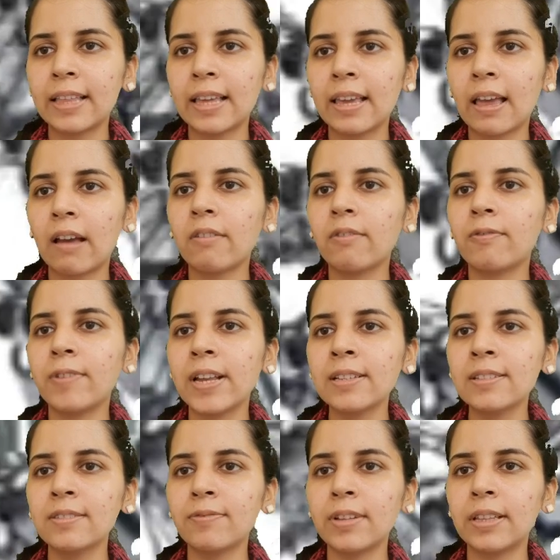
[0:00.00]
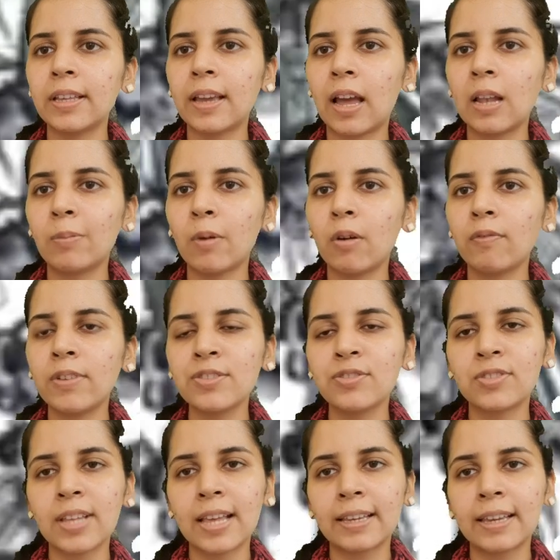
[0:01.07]
they have wings with the help of
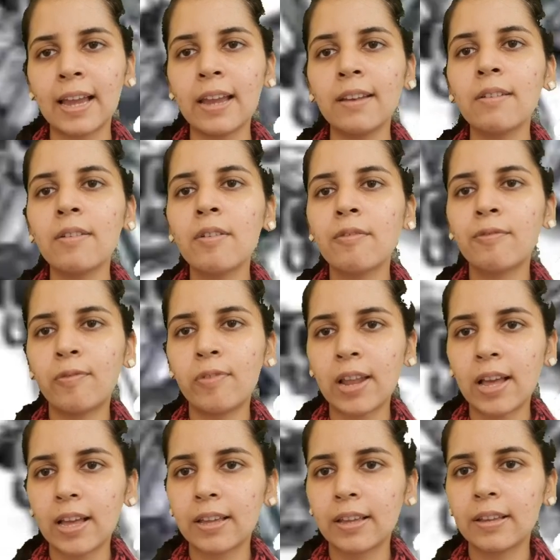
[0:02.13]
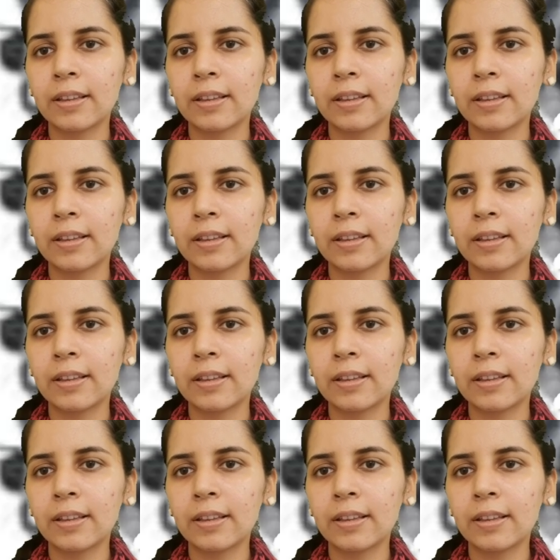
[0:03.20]
which they can fly.